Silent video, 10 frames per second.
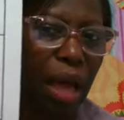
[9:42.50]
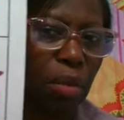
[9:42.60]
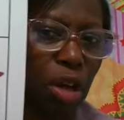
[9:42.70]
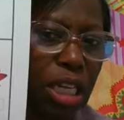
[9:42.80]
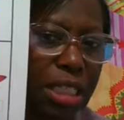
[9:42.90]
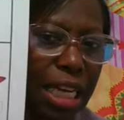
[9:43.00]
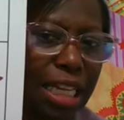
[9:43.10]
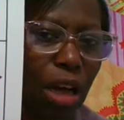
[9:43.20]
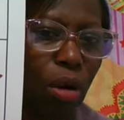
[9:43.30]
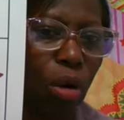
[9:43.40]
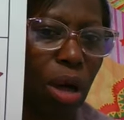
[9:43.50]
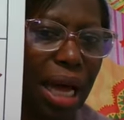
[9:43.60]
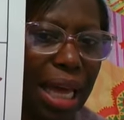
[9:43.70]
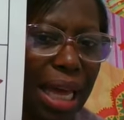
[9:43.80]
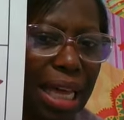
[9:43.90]
and we're going to say la
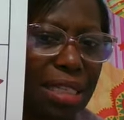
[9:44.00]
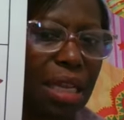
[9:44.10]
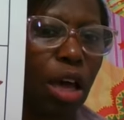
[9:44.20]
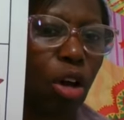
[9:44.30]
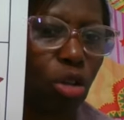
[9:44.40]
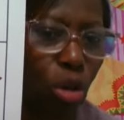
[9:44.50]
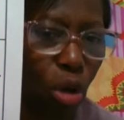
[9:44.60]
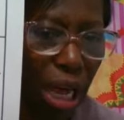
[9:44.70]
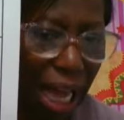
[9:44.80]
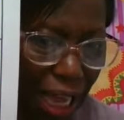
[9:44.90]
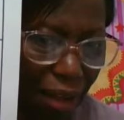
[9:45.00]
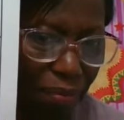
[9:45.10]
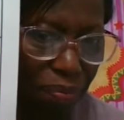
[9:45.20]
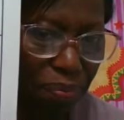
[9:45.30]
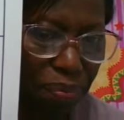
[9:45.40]
hoja es roja.
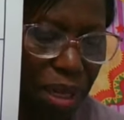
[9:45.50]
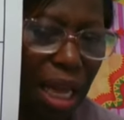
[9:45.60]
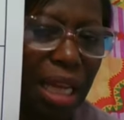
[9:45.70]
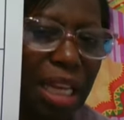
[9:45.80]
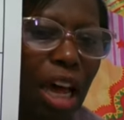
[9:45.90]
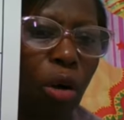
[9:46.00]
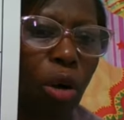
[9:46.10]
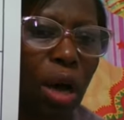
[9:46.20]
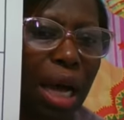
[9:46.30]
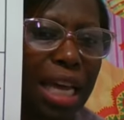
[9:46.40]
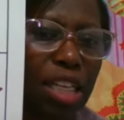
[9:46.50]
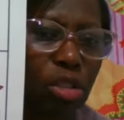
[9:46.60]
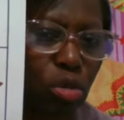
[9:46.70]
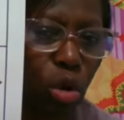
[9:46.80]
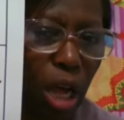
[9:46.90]
La hoja es
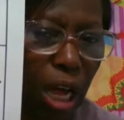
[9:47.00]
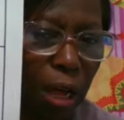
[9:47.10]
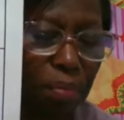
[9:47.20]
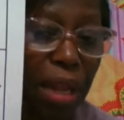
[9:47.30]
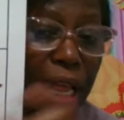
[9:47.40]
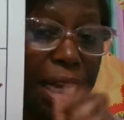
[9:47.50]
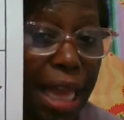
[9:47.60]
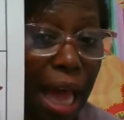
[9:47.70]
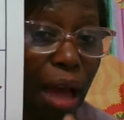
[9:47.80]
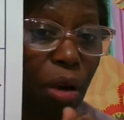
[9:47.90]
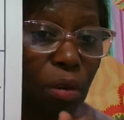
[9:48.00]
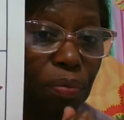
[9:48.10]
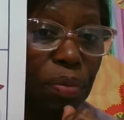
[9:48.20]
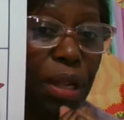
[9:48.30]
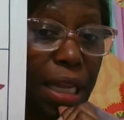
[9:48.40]
roja. Now,
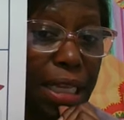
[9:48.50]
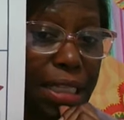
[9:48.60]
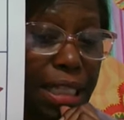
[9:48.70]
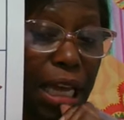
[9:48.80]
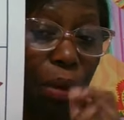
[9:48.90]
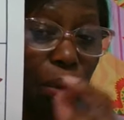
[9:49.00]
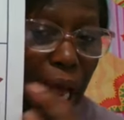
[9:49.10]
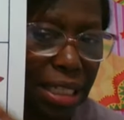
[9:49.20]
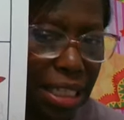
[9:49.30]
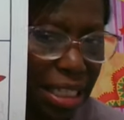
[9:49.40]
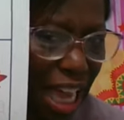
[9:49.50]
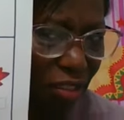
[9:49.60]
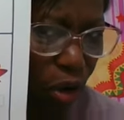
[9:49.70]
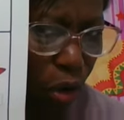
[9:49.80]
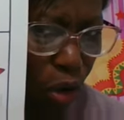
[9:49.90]
let's see. I just
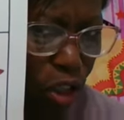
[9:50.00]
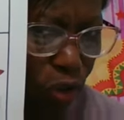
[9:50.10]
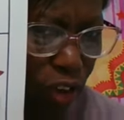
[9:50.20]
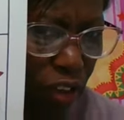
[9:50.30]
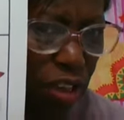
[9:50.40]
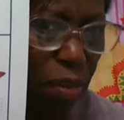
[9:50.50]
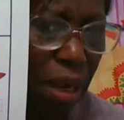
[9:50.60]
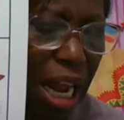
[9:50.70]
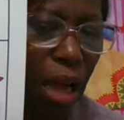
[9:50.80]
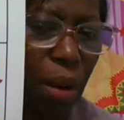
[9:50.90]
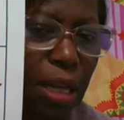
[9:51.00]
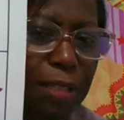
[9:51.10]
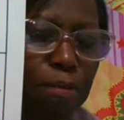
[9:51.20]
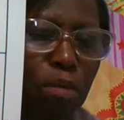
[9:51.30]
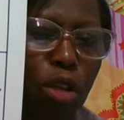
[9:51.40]
gave it orange over here from the
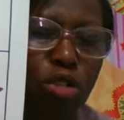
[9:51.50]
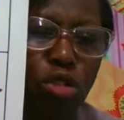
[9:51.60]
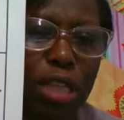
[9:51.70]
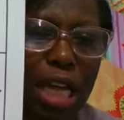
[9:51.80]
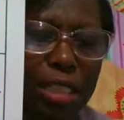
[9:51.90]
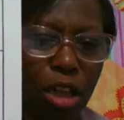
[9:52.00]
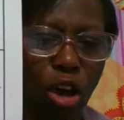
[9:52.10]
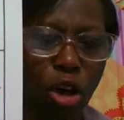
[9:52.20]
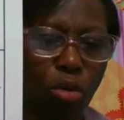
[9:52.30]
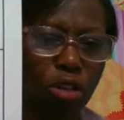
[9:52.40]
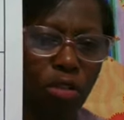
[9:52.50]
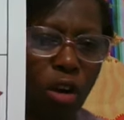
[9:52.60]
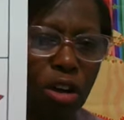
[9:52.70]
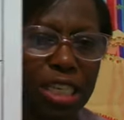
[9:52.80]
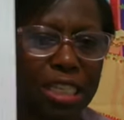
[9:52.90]
Paraguas. So that long word for
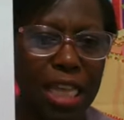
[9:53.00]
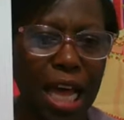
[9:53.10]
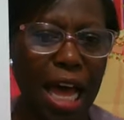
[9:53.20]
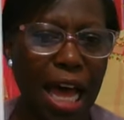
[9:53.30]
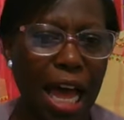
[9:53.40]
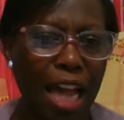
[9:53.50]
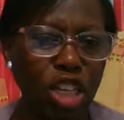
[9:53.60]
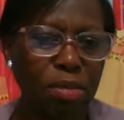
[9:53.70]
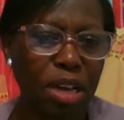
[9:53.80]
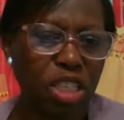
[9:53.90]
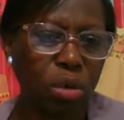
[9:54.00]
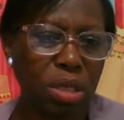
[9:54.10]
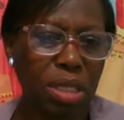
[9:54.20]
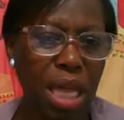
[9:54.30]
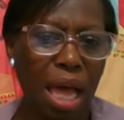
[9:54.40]
orange is, I use my
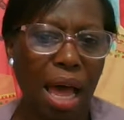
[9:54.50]
shoulders.